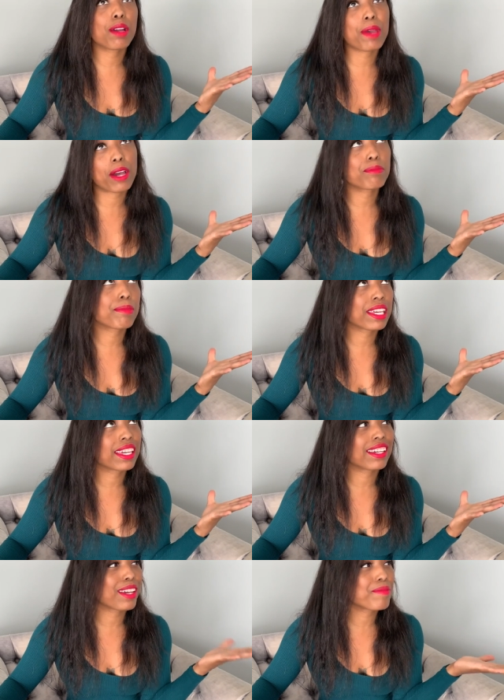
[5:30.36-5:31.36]
about
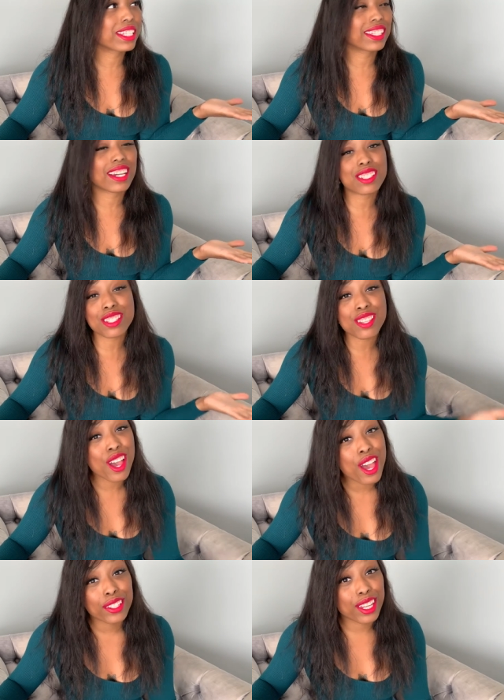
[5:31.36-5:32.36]
me. I mean, that's
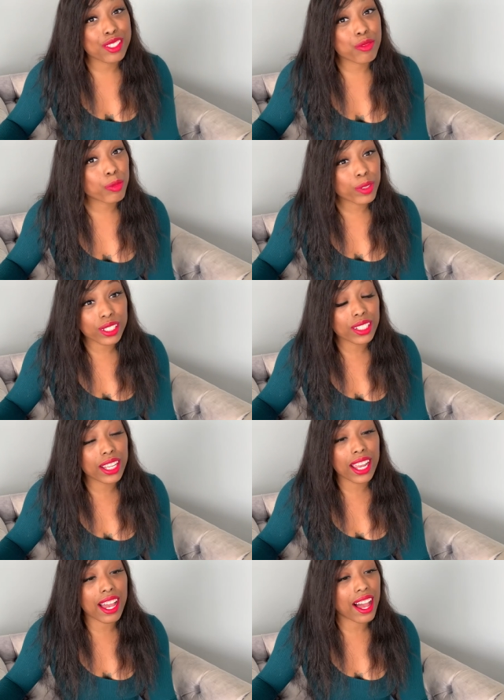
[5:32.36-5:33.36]
that's
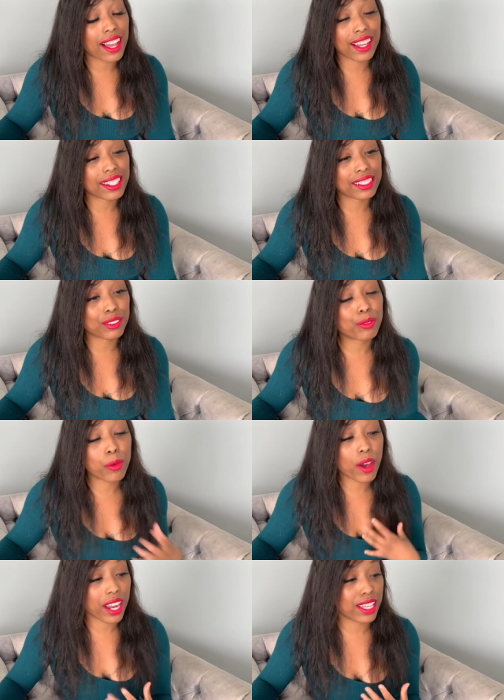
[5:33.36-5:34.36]
really
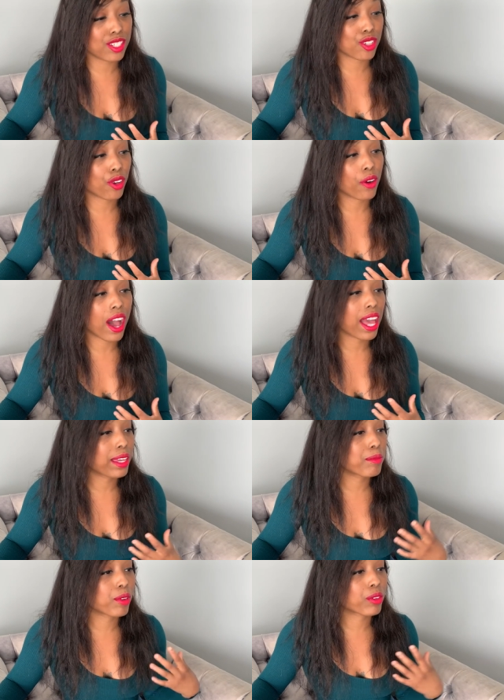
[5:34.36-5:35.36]
what I do.
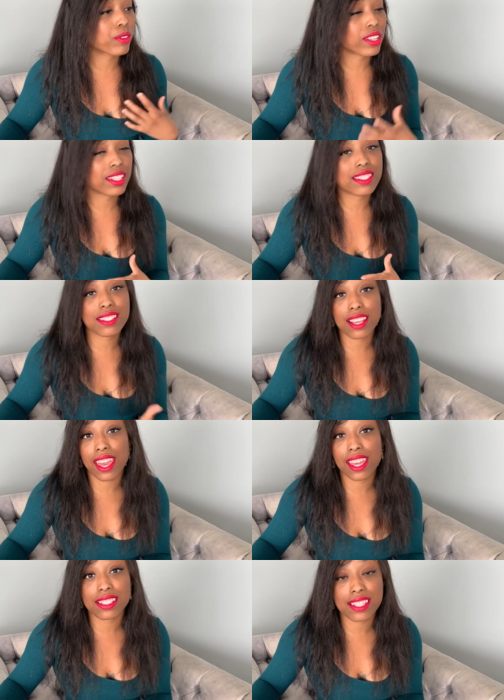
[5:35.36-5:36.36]
I'm real
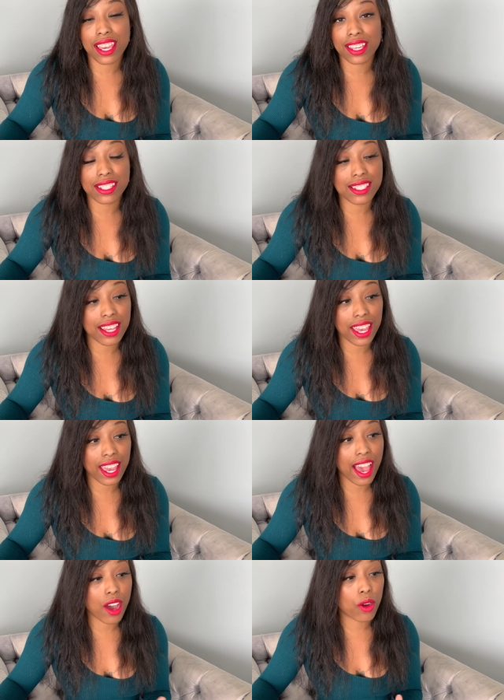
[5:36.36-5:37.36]
estate day in, day
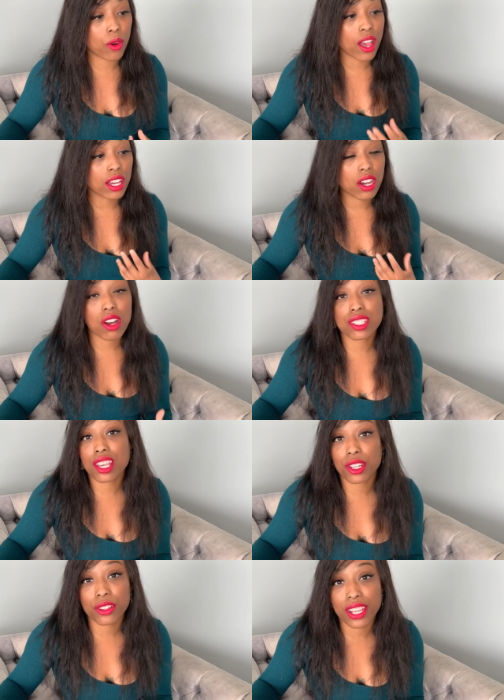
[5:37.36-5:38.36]
out,
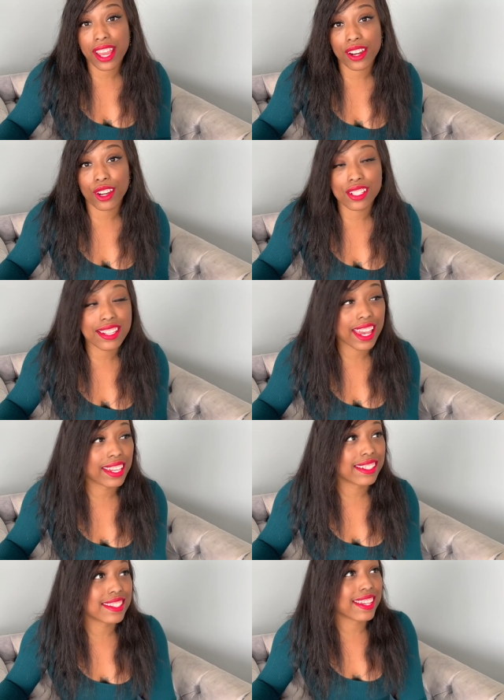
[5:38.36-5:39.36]
content creator
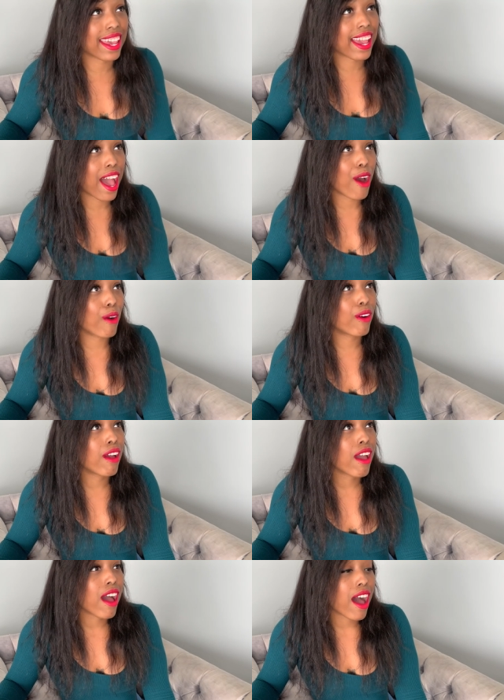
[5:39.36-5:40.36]
day in, day out.
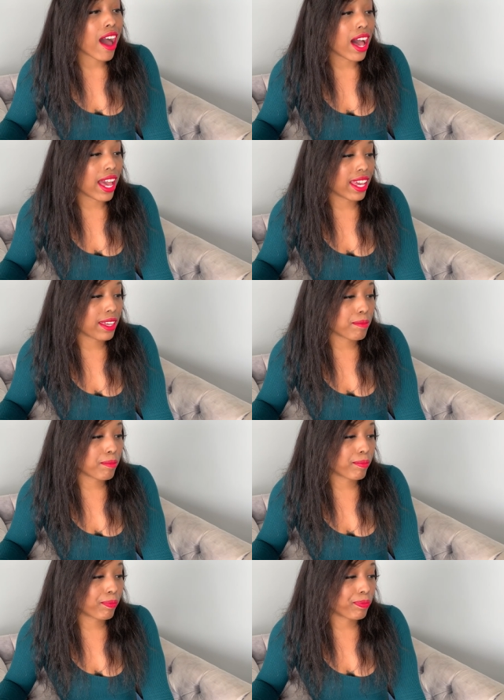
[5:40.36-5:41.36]

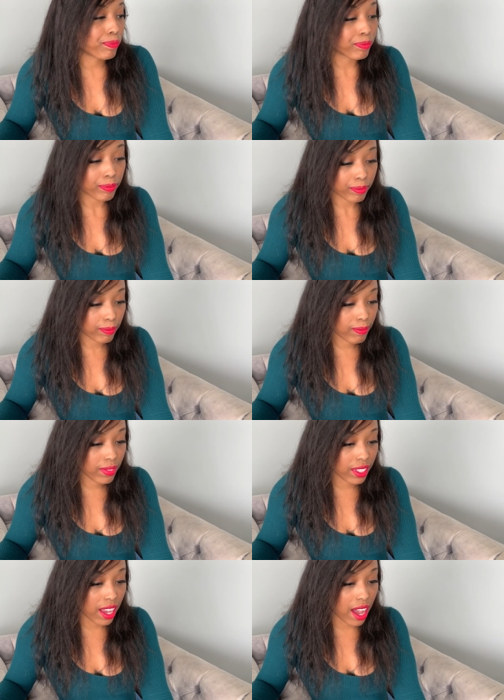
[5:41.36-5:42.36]
I'm
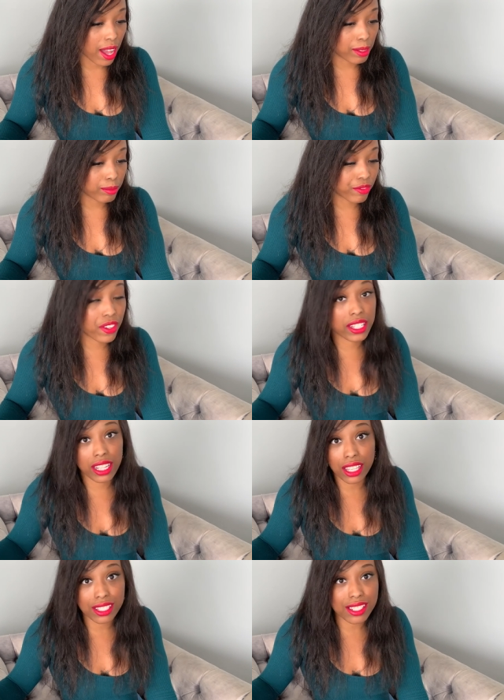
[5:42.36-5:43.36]
um,
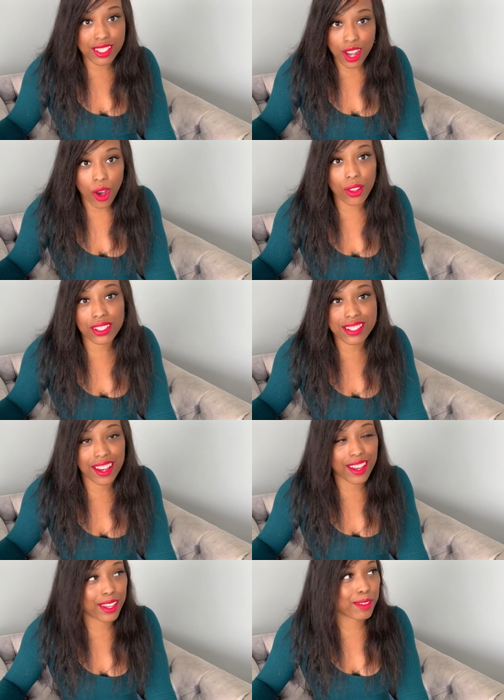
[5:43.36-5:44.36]
fitness all the
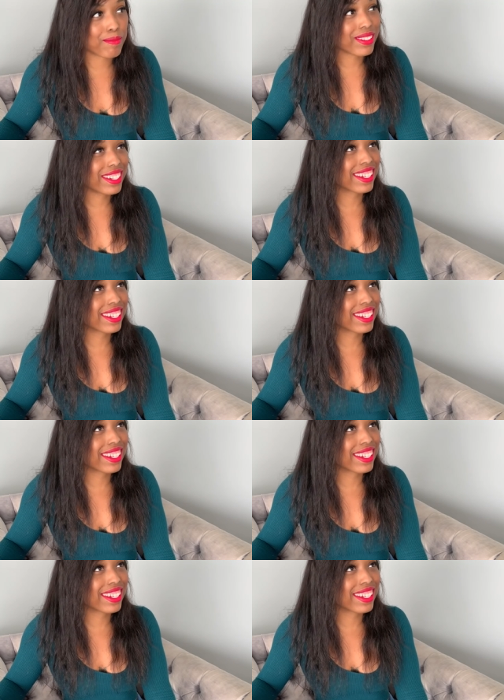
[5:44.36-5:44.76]
time.